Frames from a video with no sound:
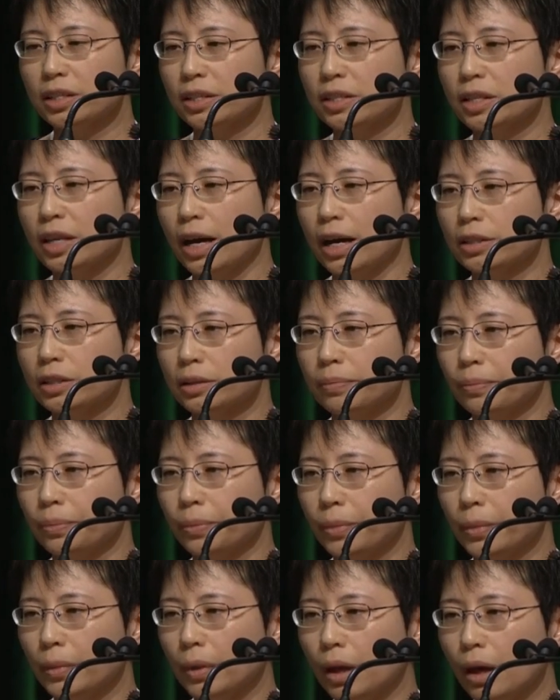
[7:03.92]
data set.
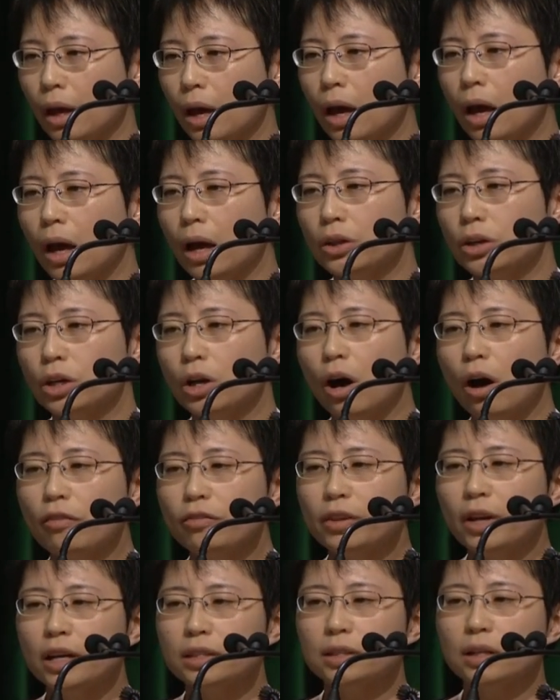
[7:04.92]
The
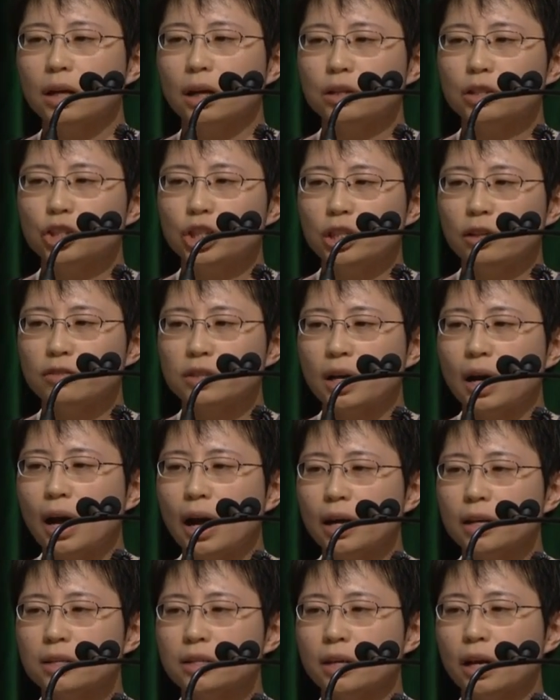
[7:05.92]
COVNet achieves
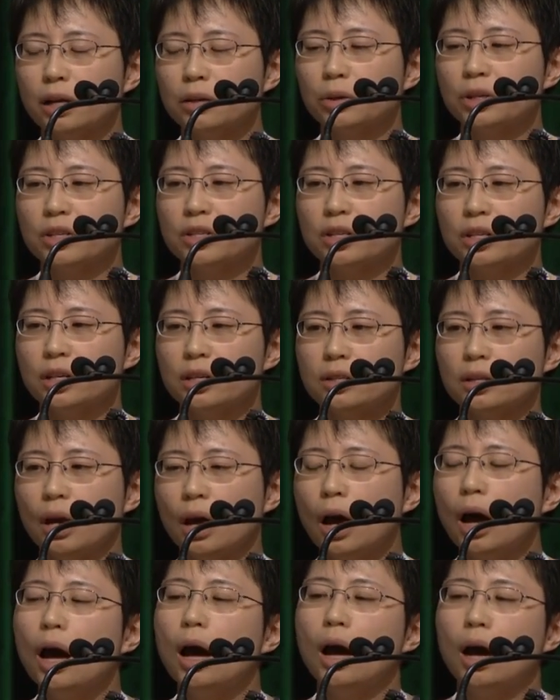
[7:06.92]
highest accuracies
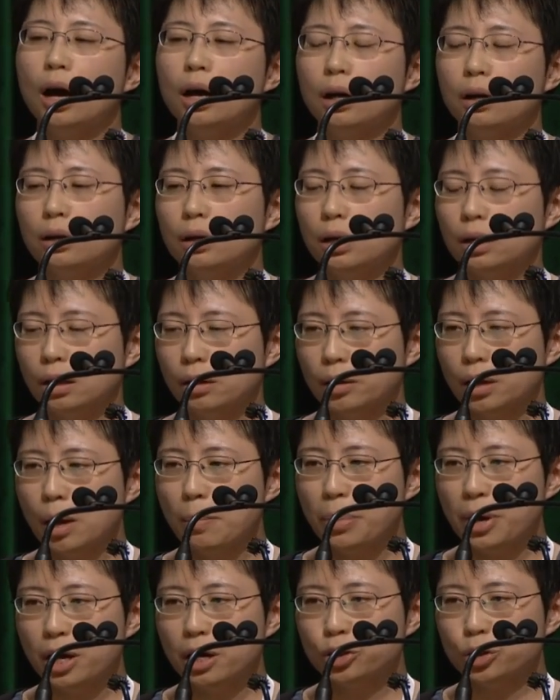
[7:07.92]

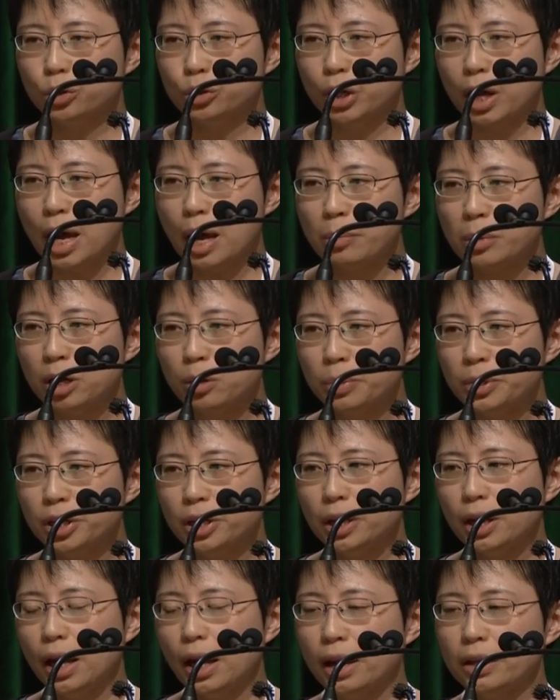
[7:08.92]
compared to the
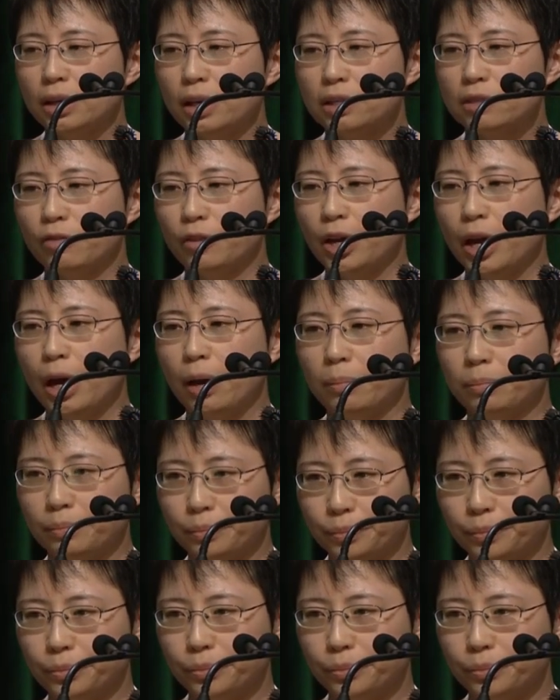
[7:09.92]
MLP and SVM.